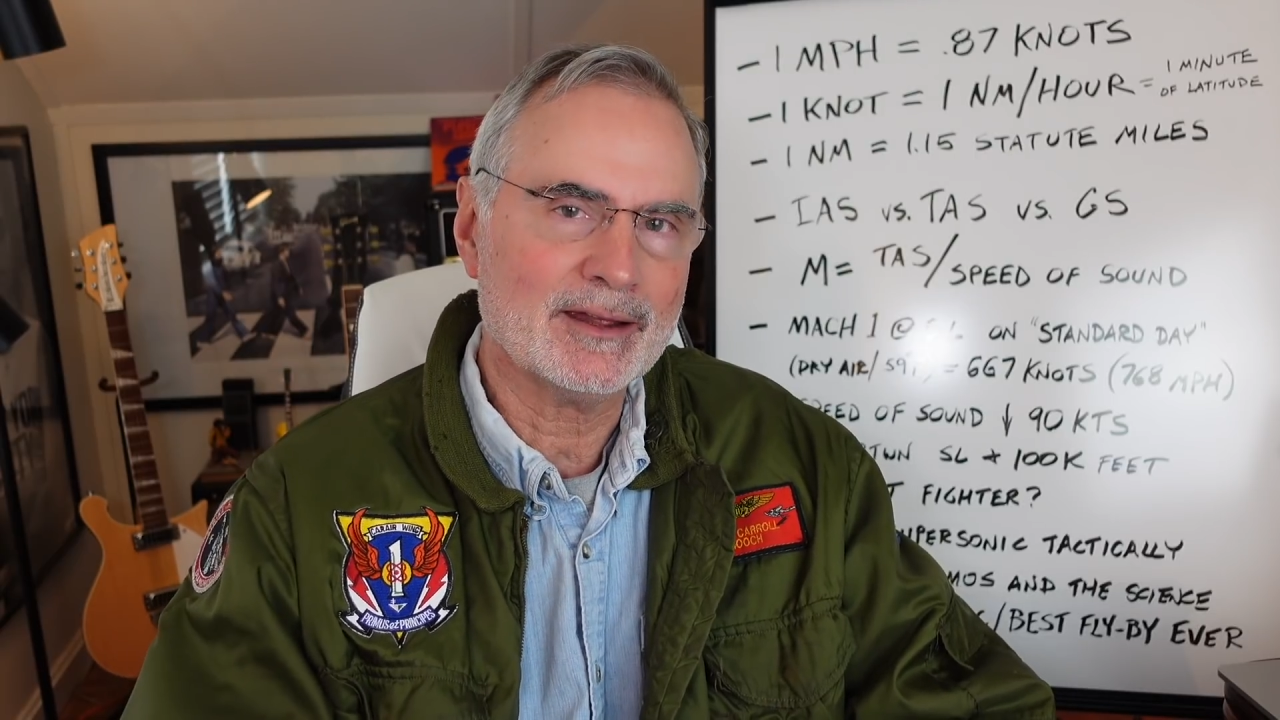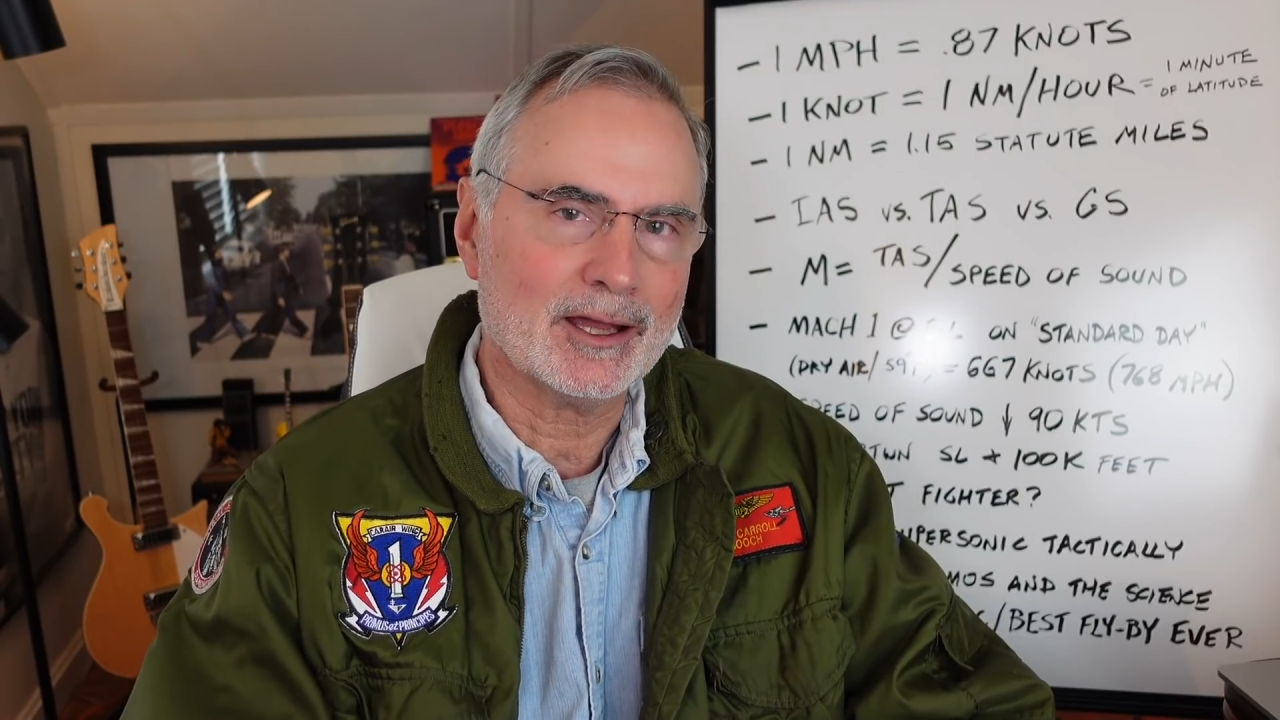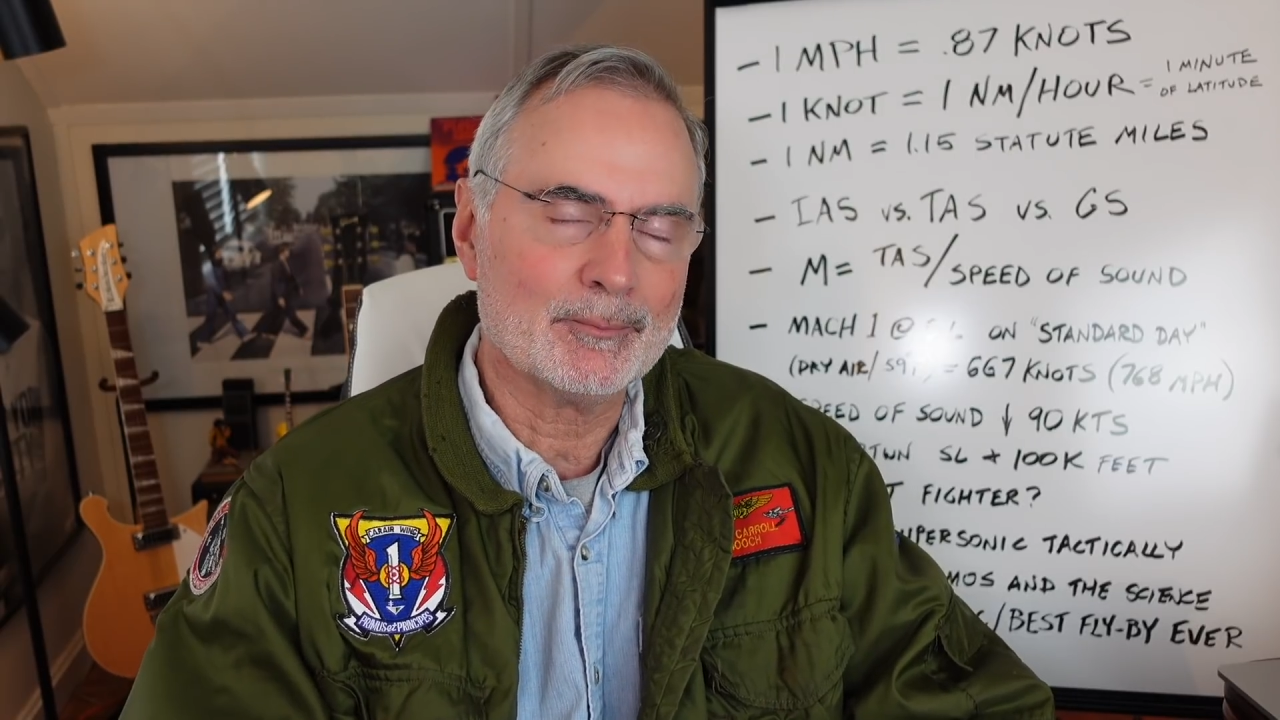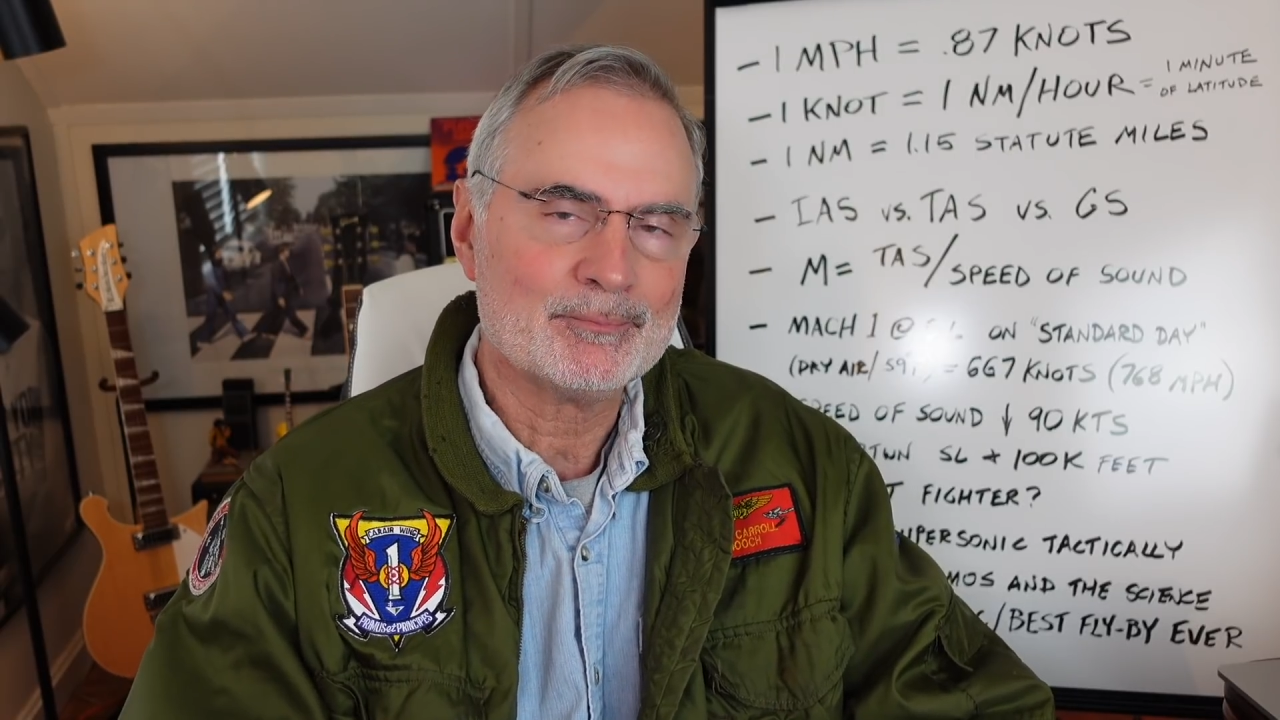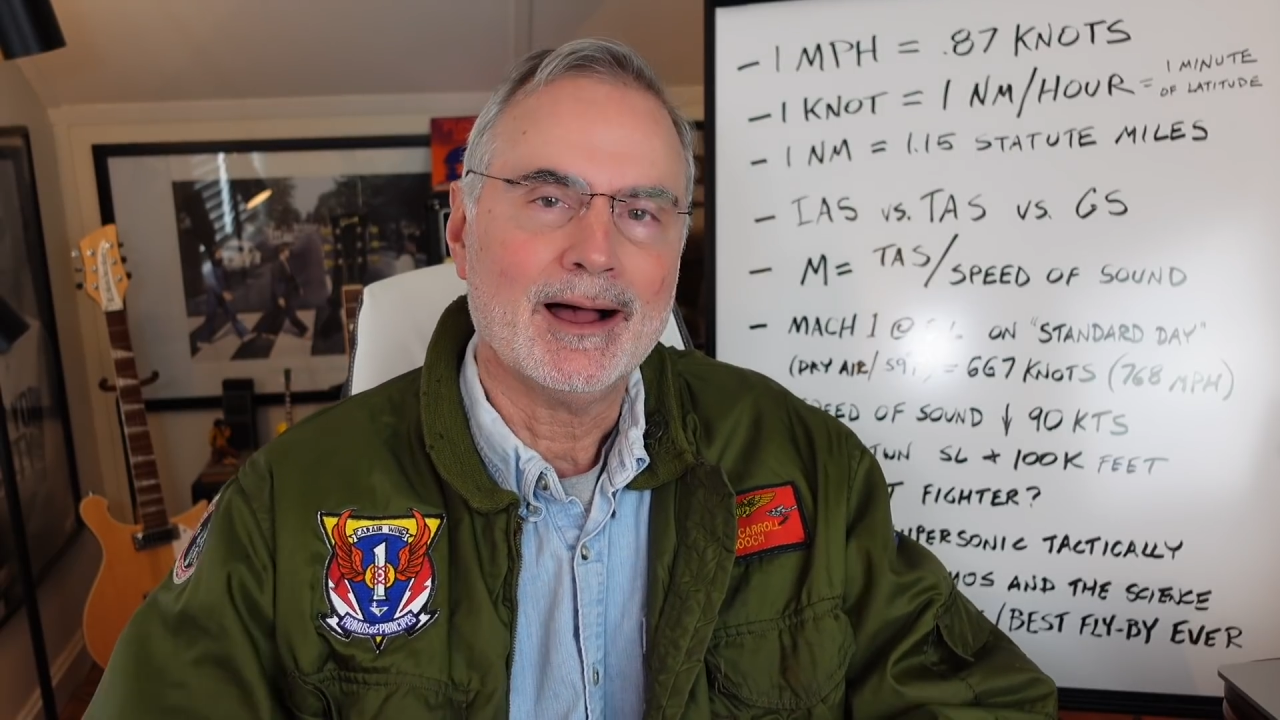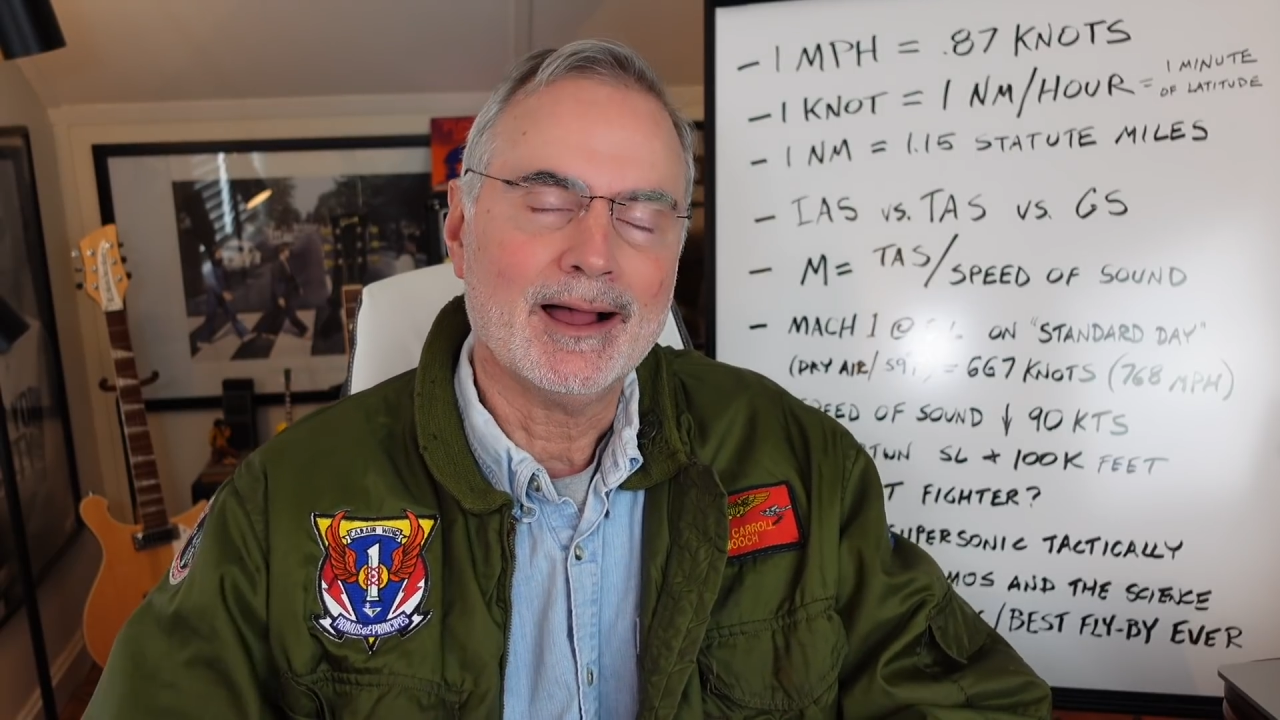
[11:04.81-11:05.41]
up,